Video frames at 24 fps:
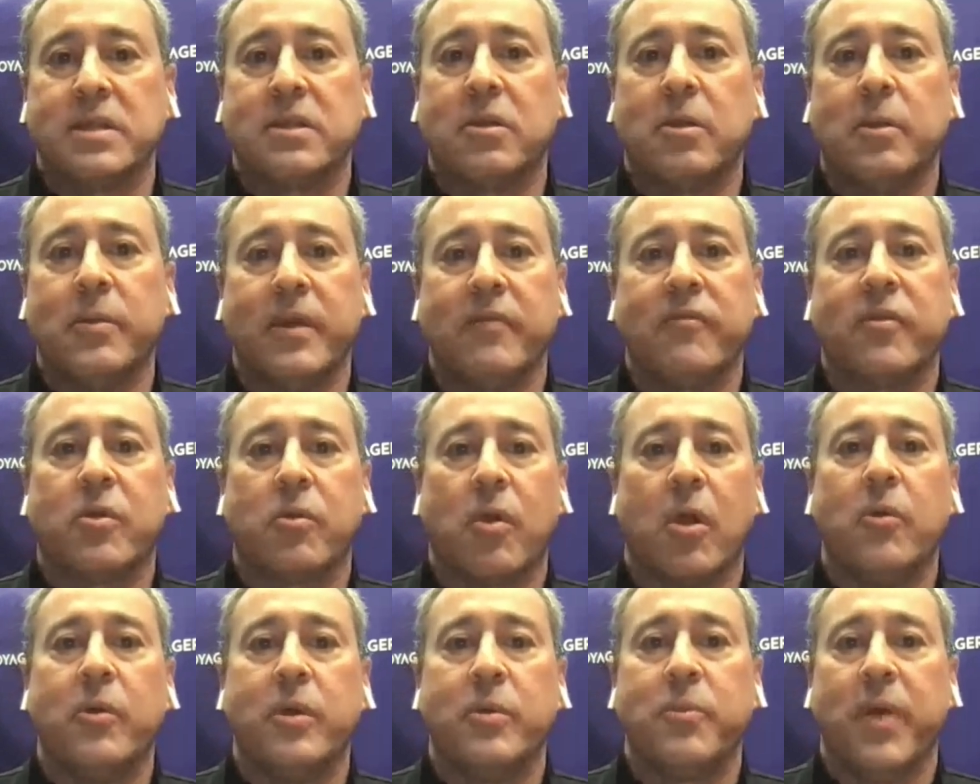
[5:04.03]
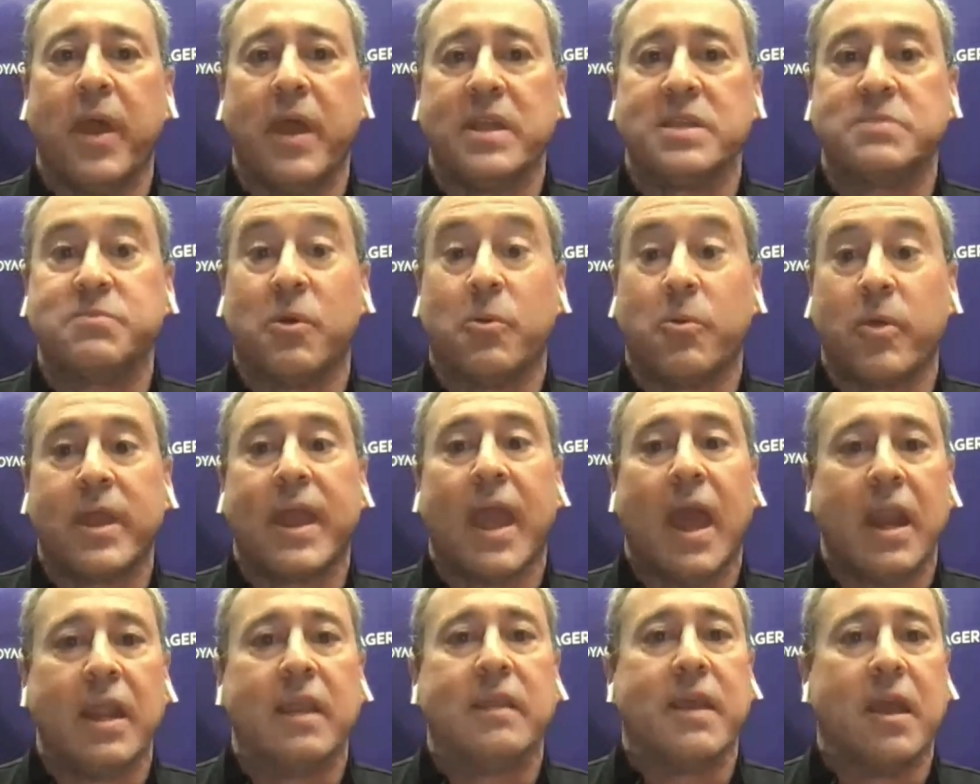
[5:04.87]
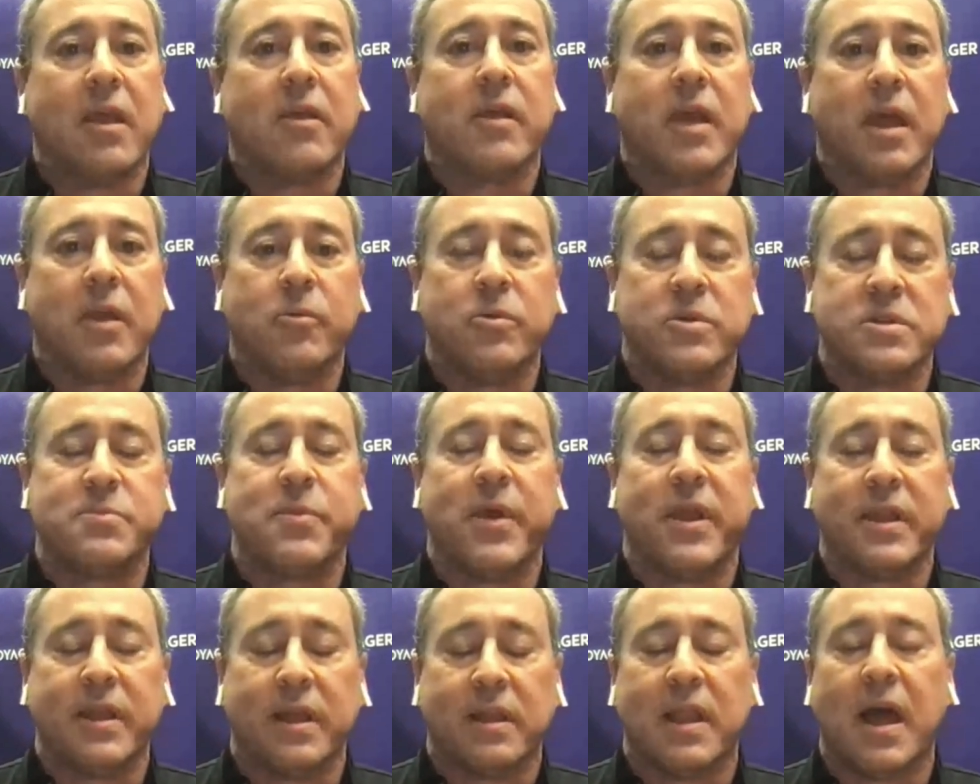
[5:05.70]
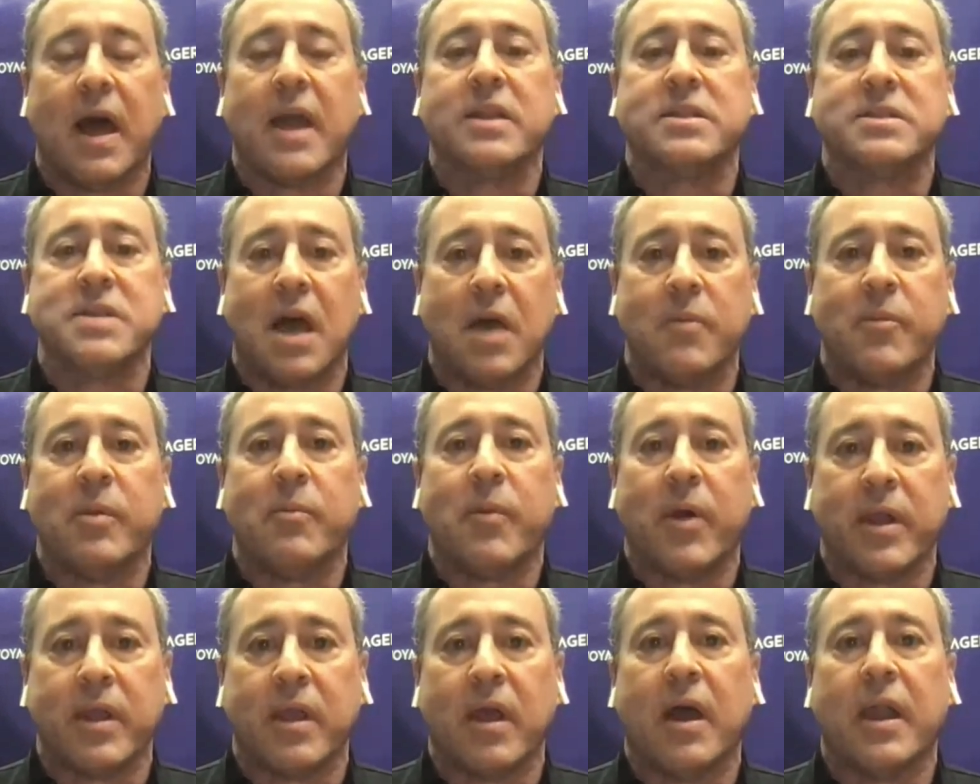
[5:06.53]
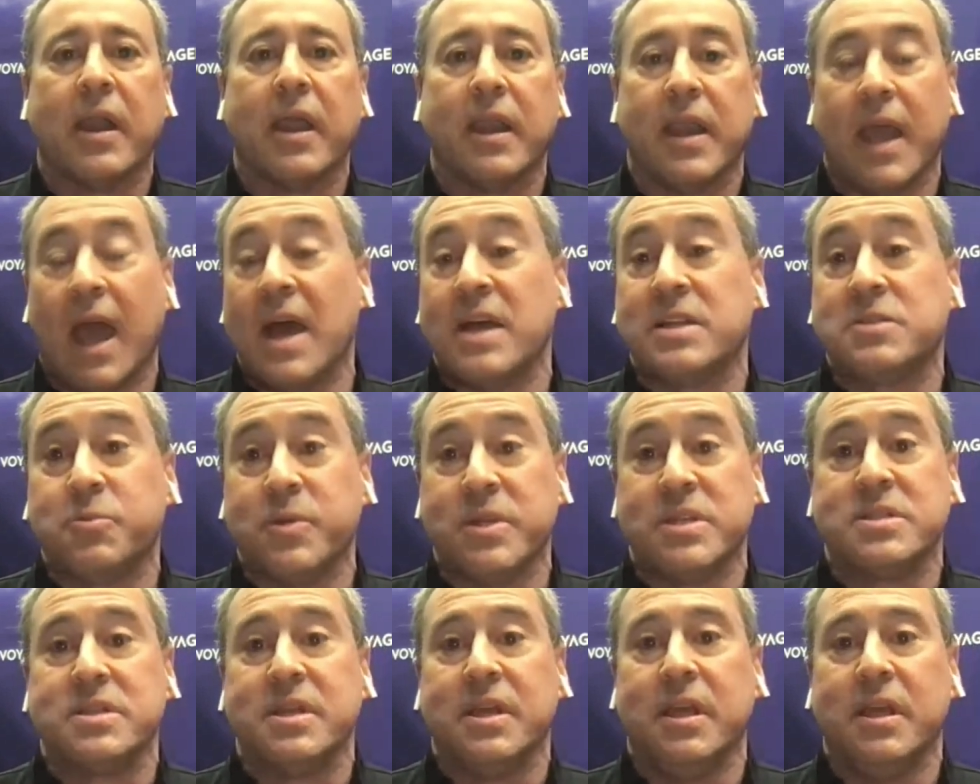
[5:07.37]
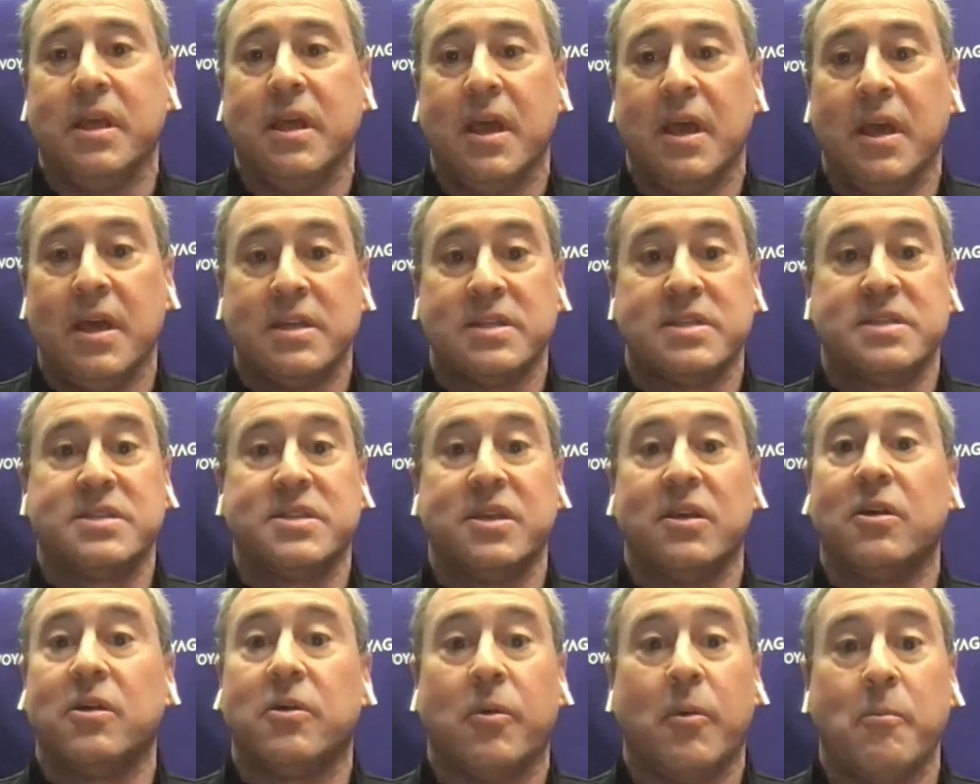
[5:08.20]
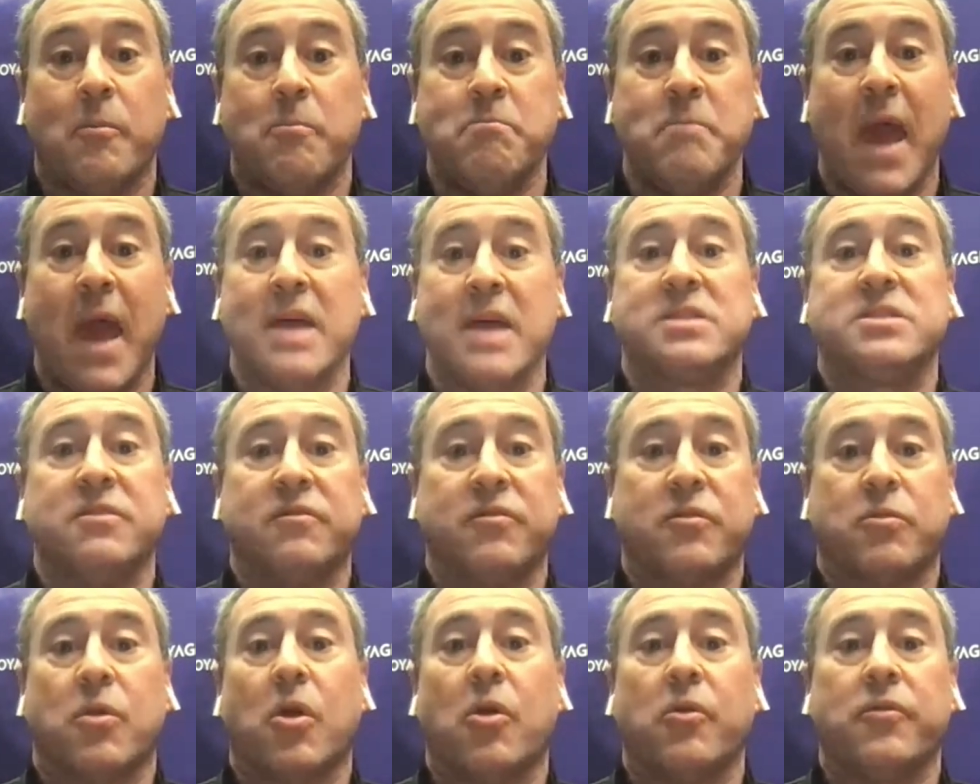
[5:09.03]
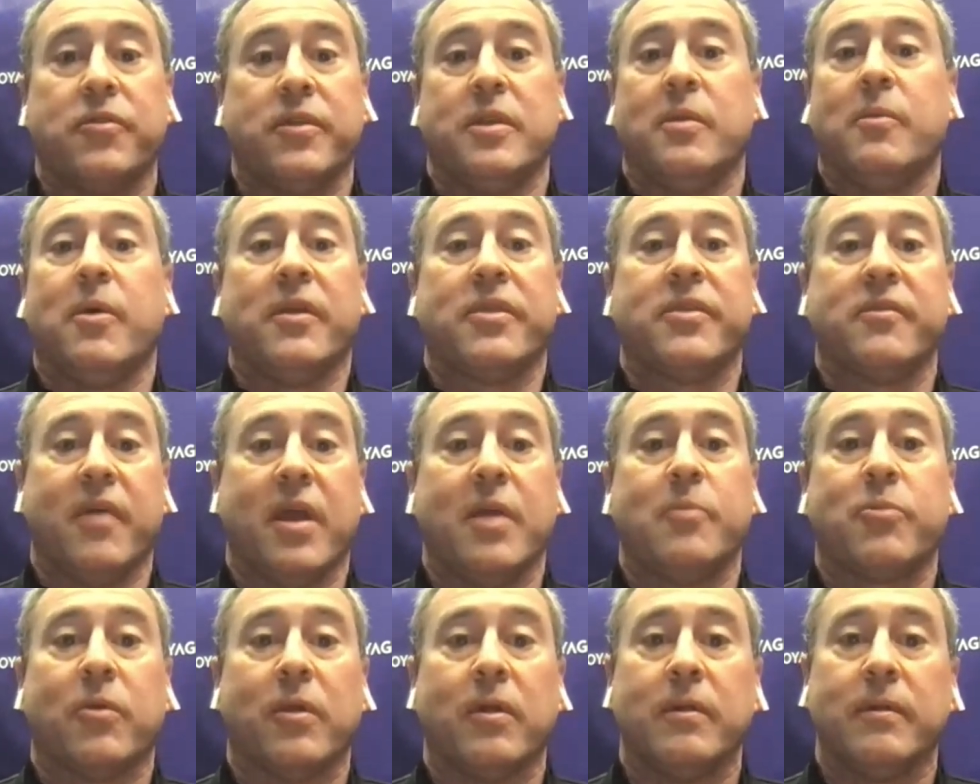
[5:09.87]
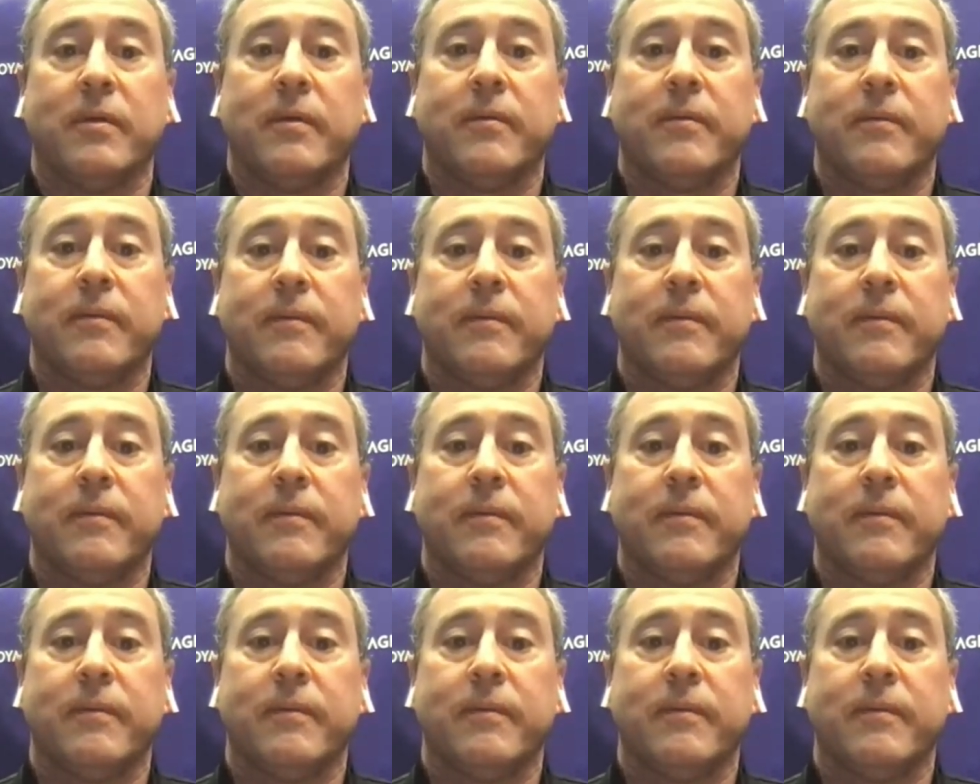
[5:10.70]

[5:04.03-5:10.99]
pain, a little bit of growing pains, but we're getting there, and we're spending a lot of time and money on it, as we see still massive growth in the month of April.